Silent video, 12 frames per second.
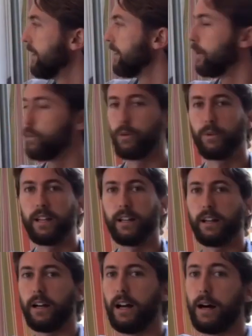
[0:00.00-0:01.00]
and when we
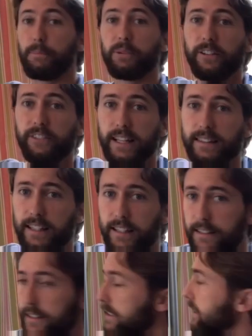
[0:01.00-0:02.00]
abbreviate this
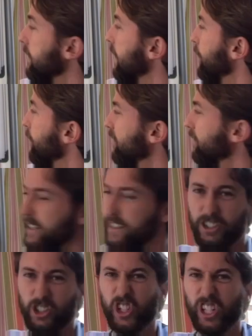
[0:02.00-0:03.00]
in DNA, we just write the
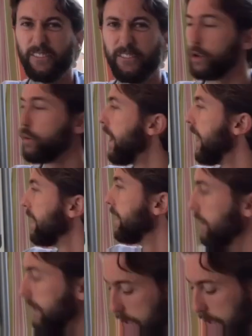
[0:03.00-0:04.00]
G for guanine.
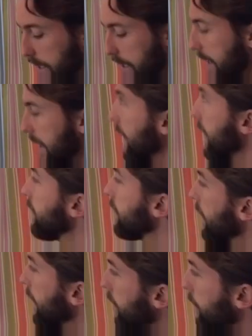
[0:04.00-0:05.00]
And
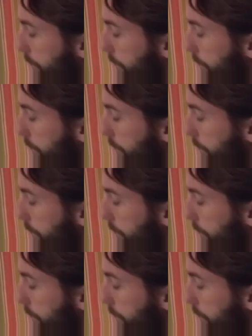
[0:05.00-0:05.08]
I'm going to